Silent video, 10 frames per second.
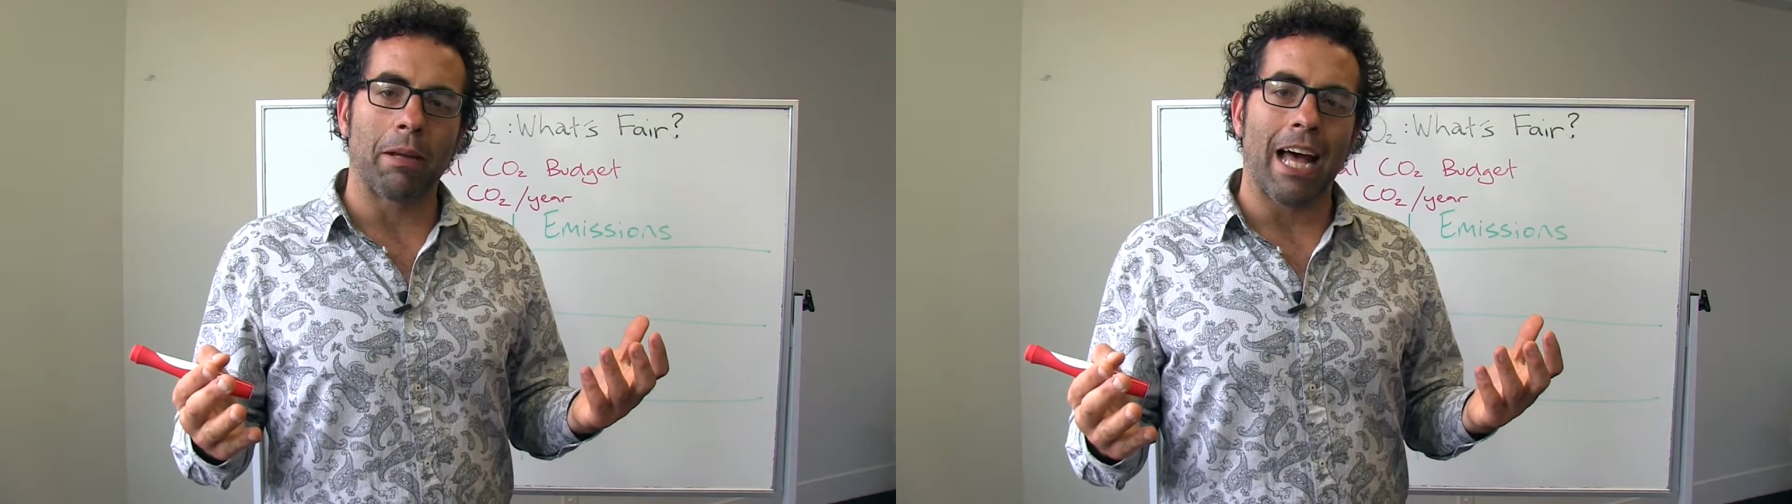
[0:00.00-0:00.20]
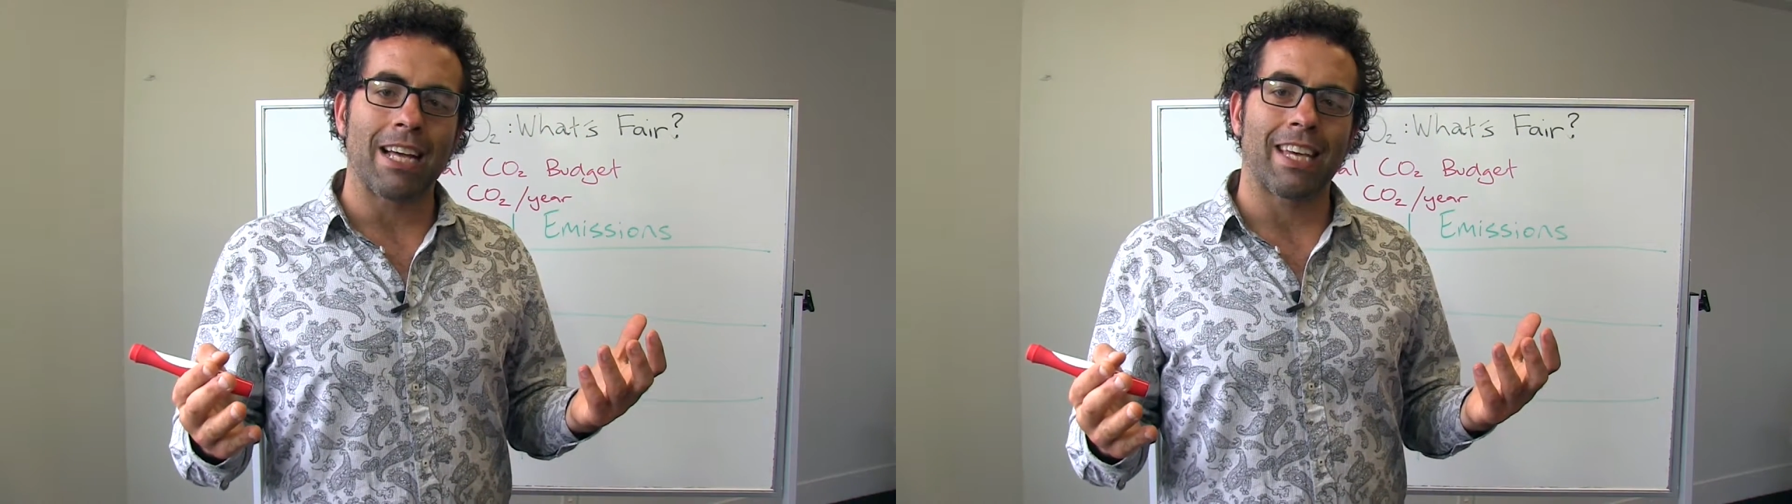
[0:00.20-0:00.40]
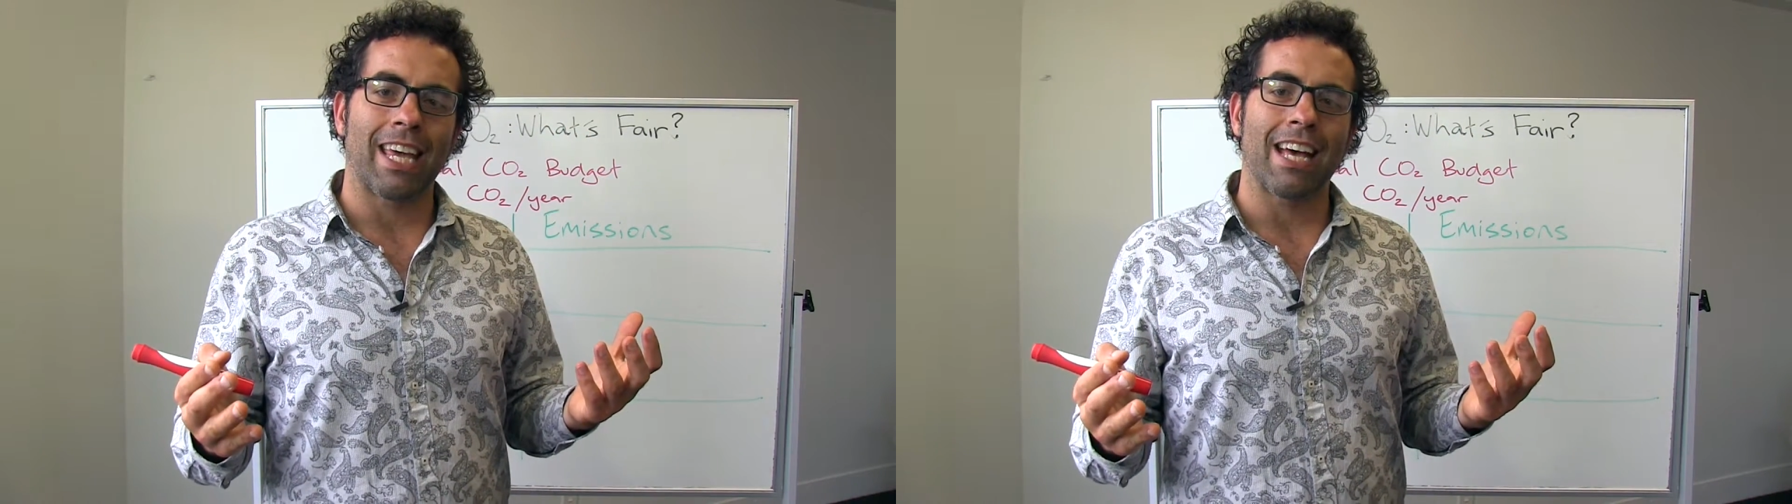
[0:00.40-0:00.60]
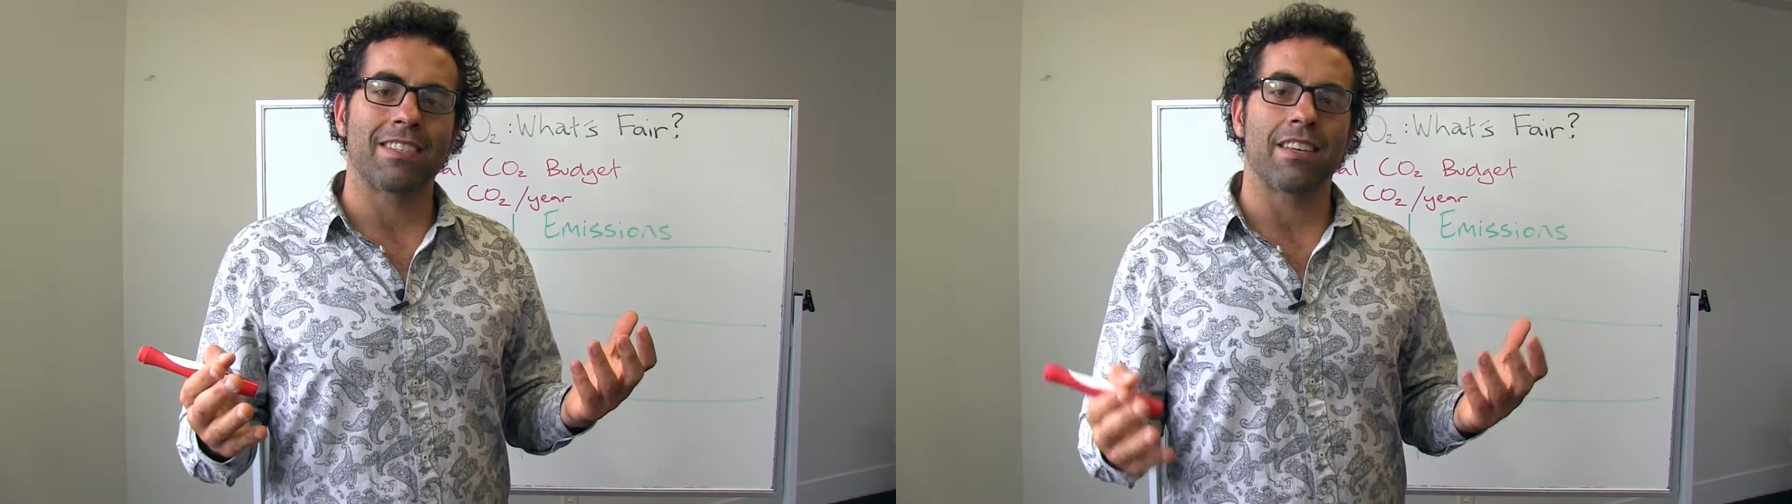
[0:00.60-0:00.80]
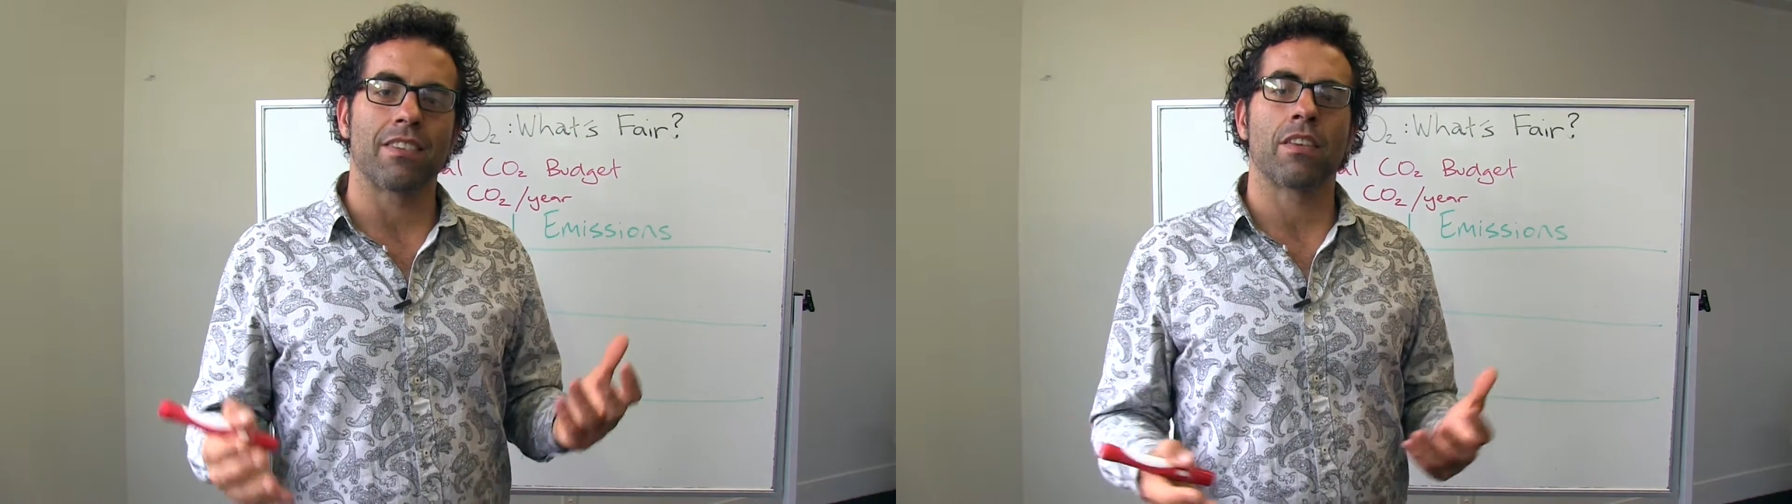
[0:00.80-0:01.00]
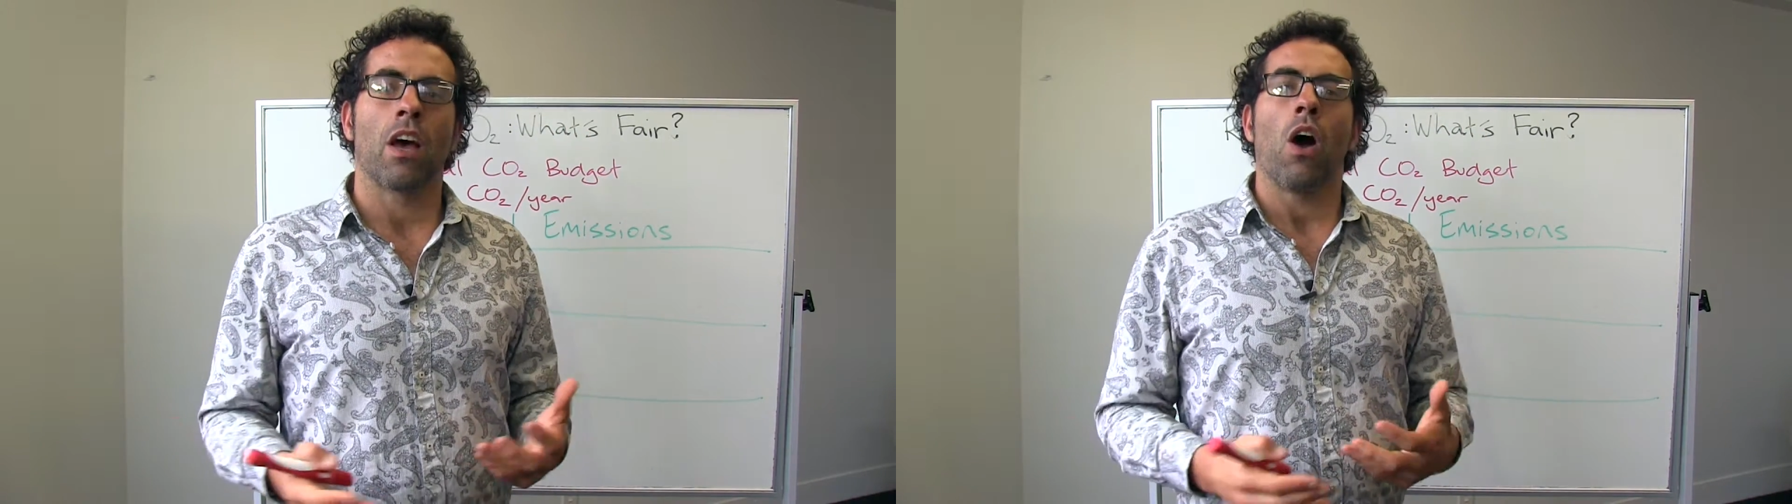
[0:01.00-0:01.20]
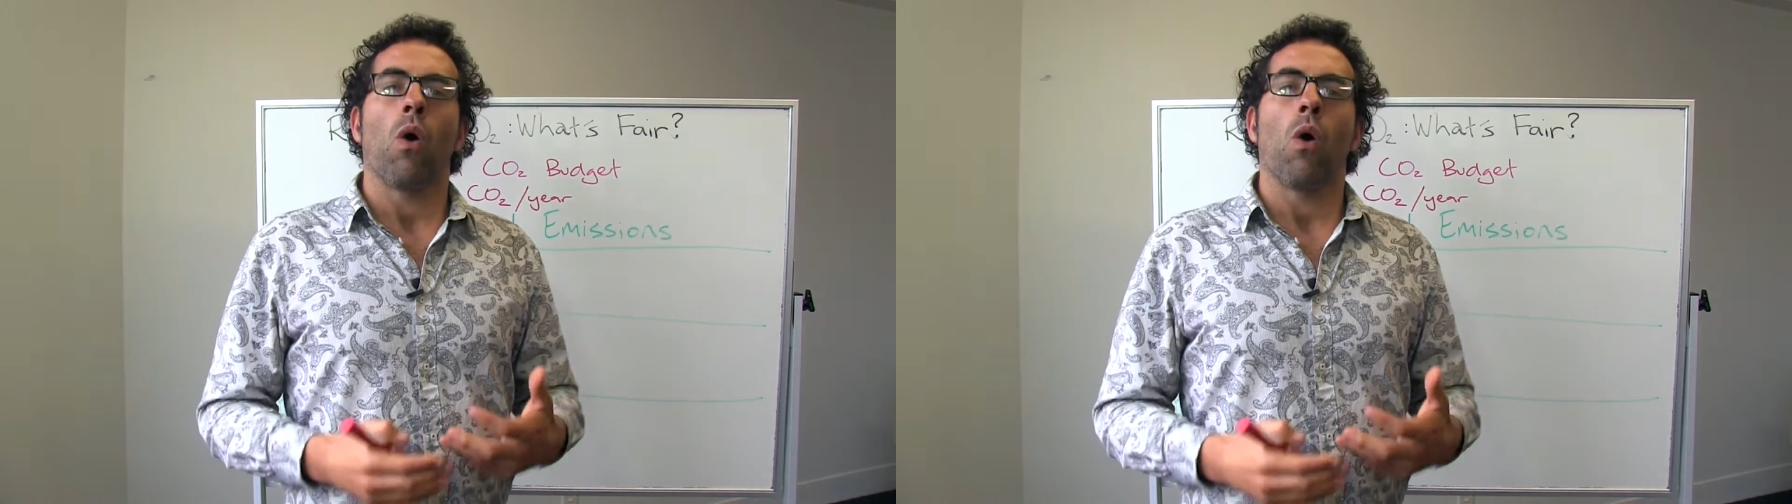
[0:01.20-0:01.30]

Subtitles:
been asking us is,